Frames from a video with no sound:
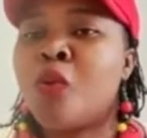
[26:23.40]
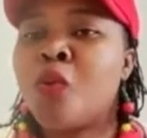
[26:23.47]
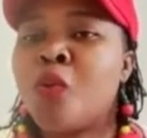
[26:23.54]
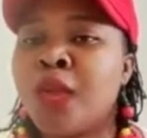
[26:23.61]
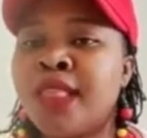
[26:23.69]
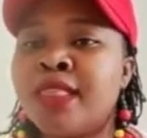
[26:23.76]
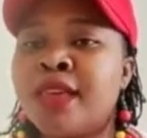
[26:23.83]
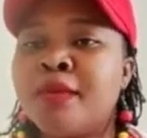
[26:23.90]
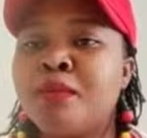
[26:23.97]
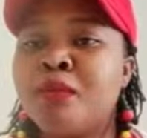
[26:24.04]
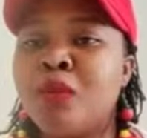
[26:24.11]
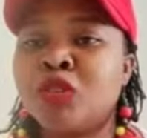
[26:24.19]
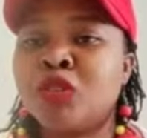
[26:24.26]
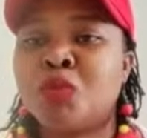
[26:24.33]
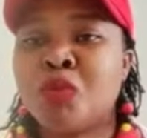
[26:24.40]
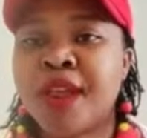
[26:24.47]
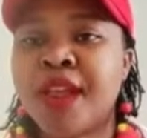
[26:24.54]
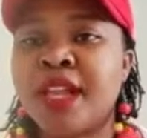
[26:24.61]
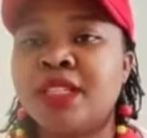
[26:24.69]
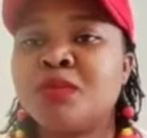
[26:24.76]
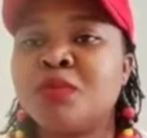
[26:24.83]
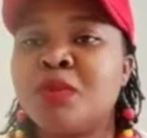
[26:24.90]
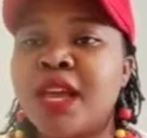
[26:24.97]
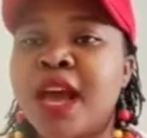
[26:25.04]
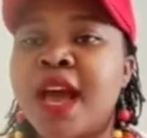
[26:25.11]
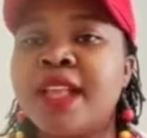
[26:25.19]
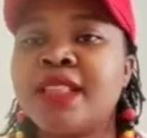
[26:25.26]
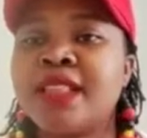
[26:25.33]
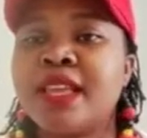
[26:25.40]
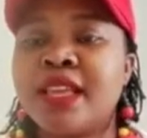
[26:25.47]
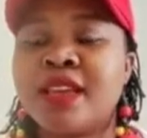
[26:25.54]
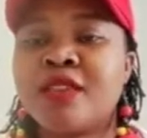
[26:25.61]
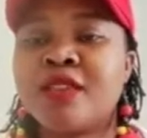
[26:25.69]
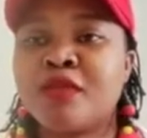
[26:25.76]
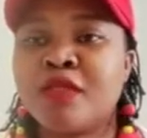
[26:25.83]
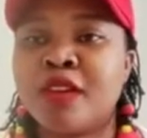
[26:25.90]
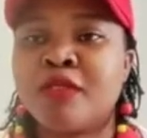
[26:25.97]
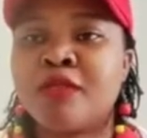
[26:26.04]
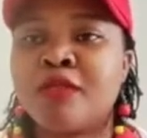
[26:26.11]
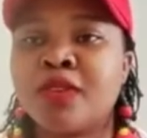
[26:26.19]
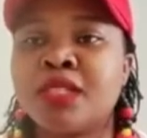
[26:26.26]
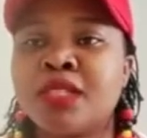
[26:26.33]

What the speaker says: with the most brains behind the EFF,